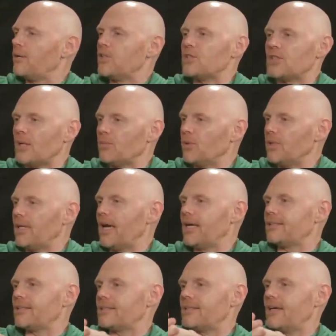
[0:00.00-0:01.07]
He said what he
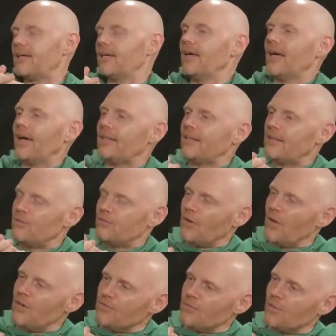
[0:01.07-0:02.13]
had to say. And then the
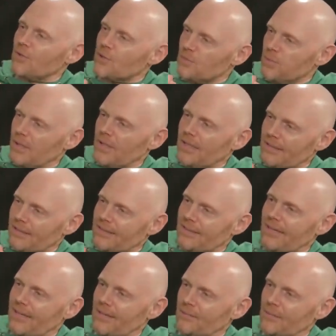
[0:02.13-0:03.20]
very first play of the
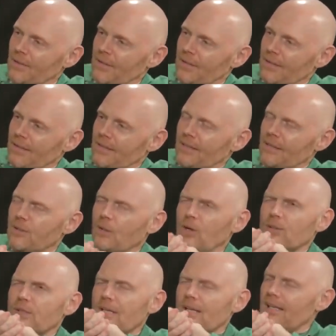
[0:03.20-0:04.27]
game, he
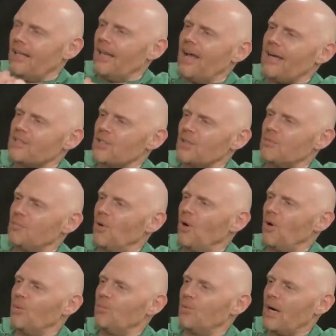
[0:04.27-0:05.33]
called a classic
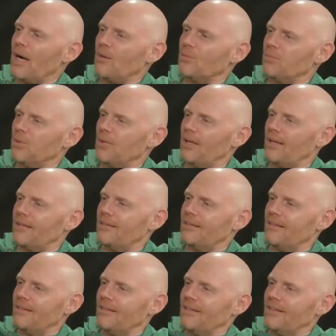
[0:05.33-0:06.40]
Paul Brown play
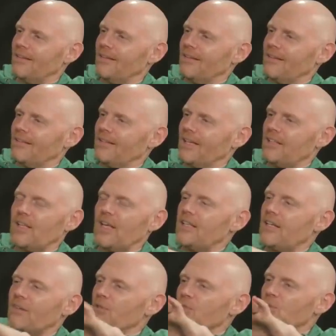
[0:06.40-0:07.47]
that they
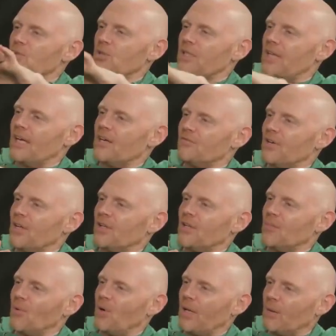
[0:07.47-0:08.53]
never use in the NFL
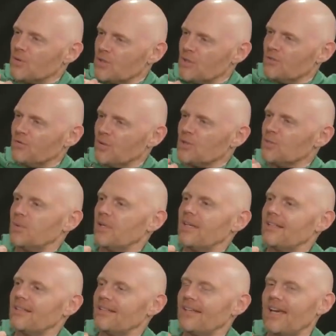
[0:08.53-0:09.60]
anymore. That was the first
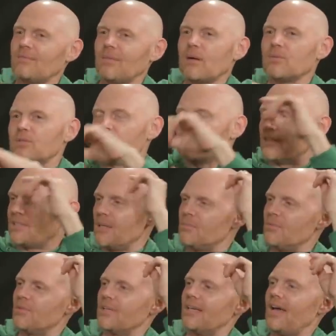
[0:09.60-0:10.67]
play of the game. That was his tip
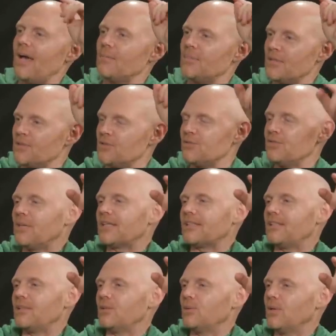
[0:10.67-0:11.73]
of a cap and his fuck
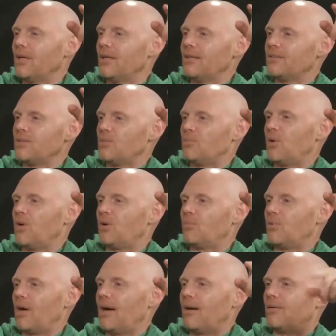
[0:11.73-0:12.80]
you to Paul
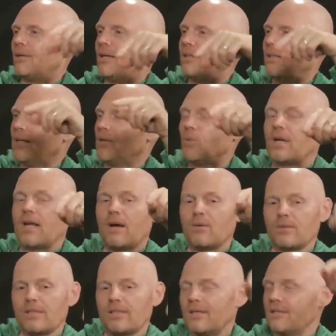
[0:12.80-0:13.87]
Brown. And then he went out
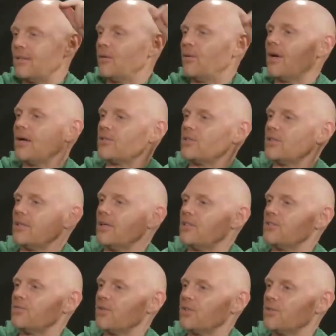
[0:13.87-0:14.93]
and kicked their ass and got
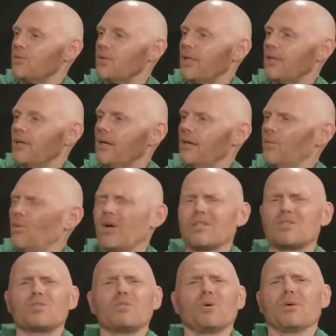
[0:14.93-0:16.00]
his first ring. What a
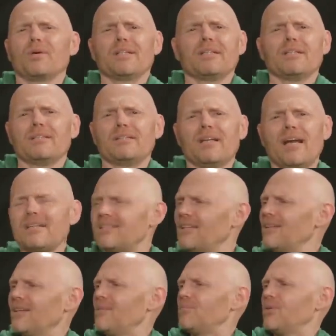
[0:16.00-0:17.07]
story. Did I
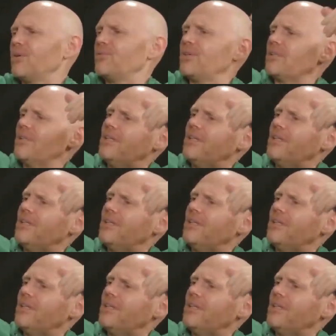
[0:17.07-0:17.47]
tell that perfectly?